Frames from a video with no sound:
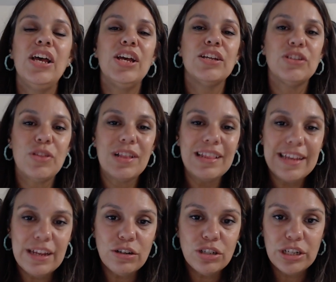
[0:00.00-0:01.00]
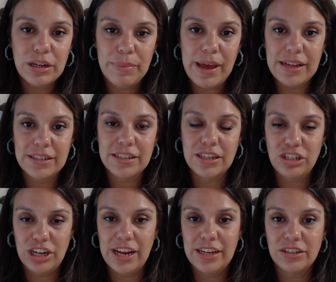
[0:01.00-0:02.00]
So the leadership has to
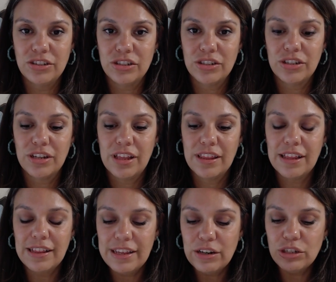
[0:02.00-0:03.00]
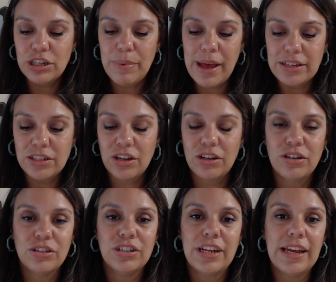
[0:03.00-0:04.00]
change. The leadership has to
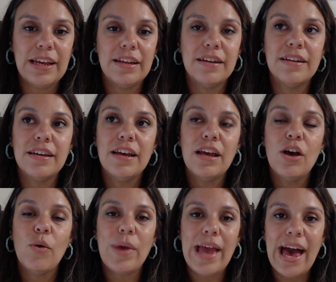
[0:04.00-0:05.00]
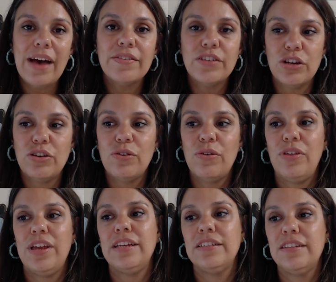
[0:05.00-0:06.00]
understand we have to do
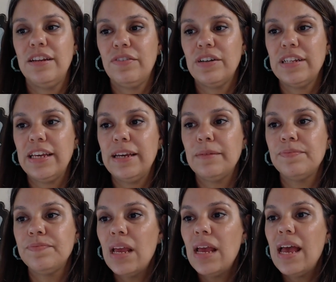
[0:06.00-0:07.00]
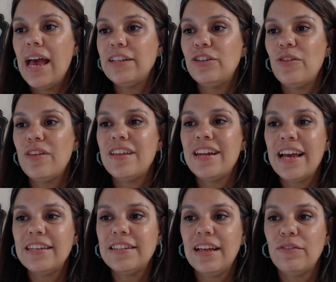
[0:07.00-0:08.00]
things differently. And so then the
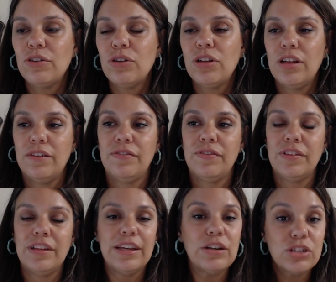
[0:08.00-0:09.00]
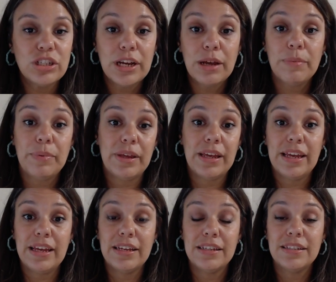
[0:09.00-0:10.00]
next level of leadership
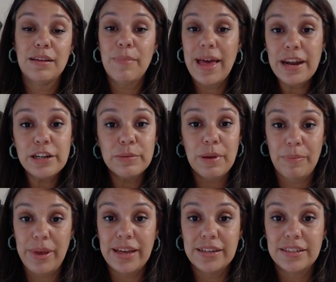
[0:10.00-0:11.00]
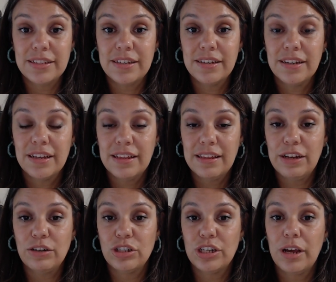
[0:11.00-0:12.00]
is a management-based
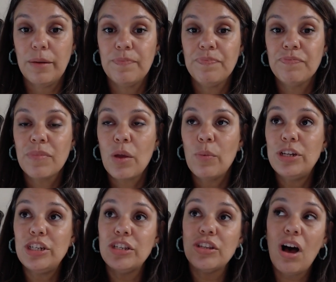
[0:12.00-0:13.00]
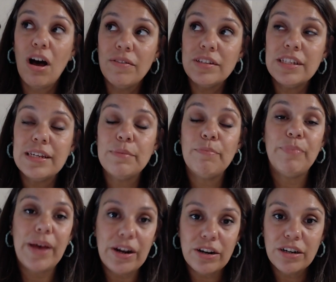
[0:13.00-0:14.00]
leadership, which is obviously
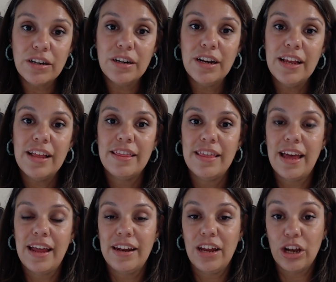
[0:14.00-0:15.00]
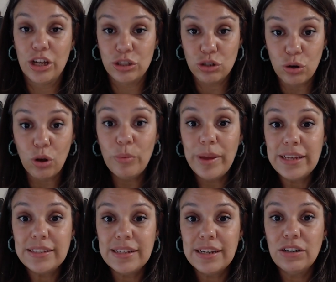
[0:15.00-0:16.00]
better than a
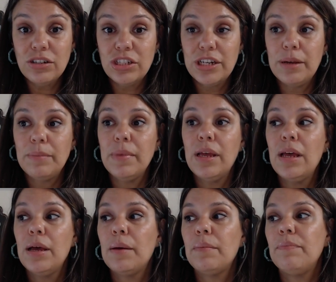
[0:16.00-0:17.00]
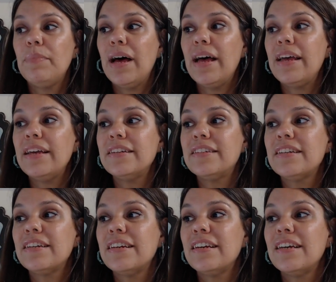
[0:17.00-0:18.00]
control-based leadership, but
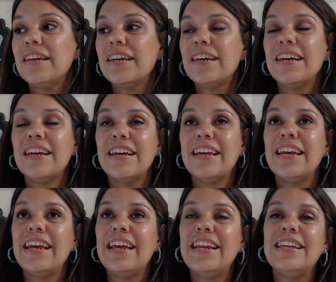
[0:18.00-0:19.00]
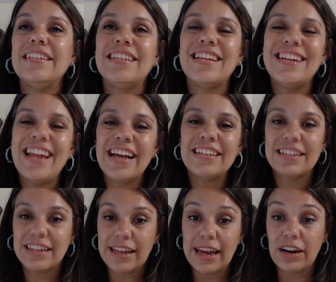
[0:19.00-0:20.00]
it is the next
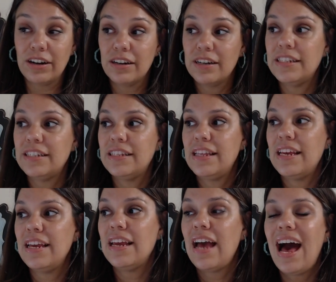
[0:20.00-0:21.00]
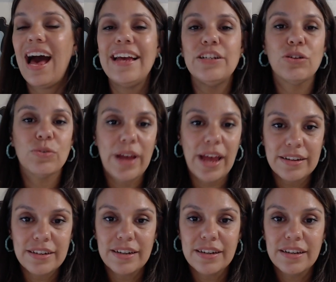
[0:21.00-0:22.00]
layer. It's the I direct.